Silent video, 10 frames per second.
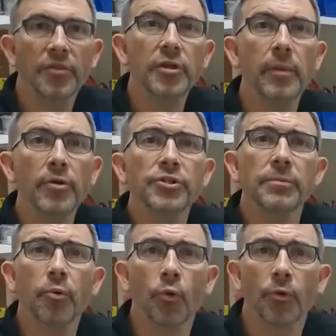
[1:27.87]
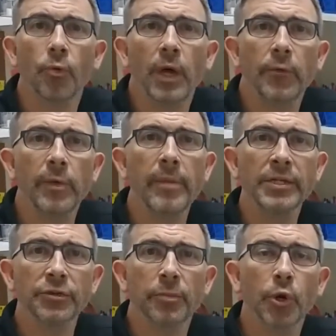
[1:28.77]
The most important way we
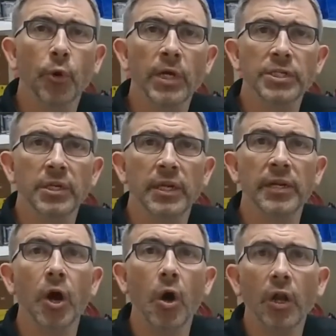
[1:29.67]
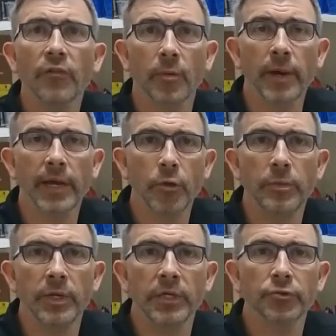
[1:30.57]
measure progression in all of our
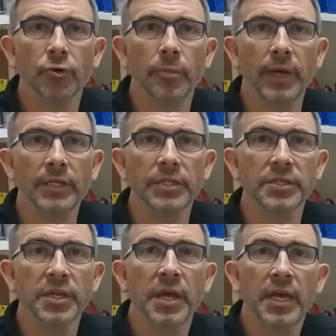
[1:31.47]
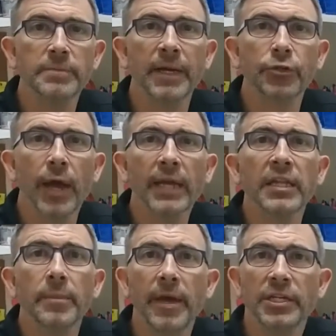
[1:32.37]
myopia control patients is by
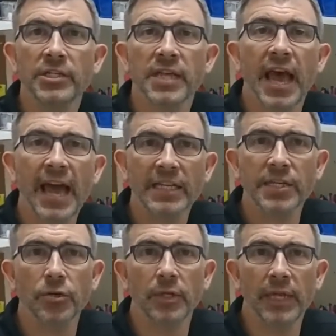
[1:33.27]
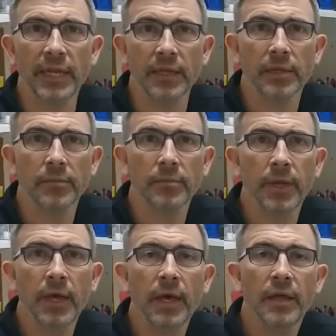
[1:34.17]
tracking the patient's axial length.
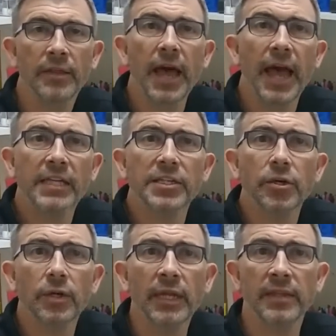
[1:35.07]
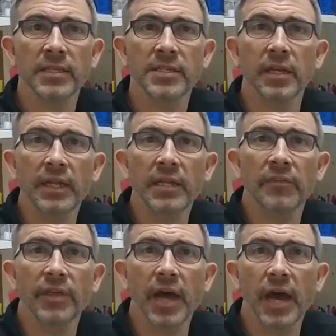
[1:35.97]
The axial length is the length
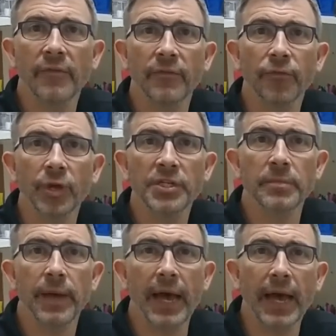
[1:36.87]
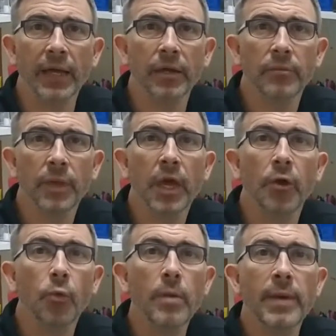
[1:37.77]
of the eye from front to back.
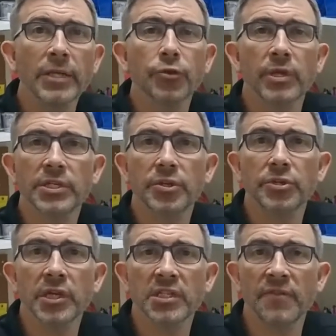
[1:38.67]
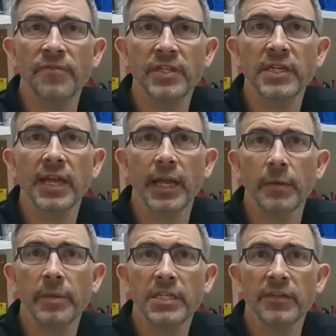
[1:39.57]
We measure this using a
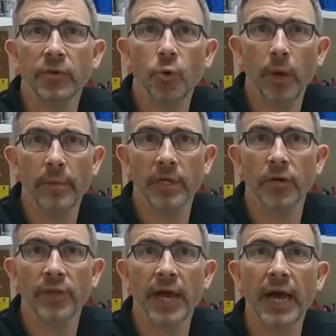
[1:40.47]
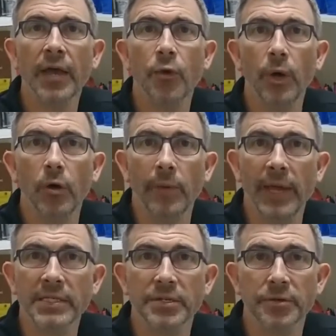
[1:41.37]
sophisticated piece of equipment called the IOL
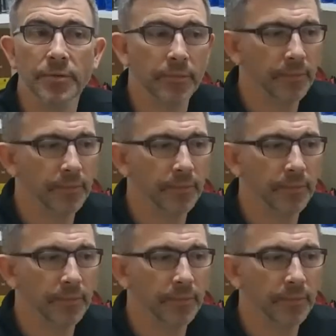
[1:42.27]
master.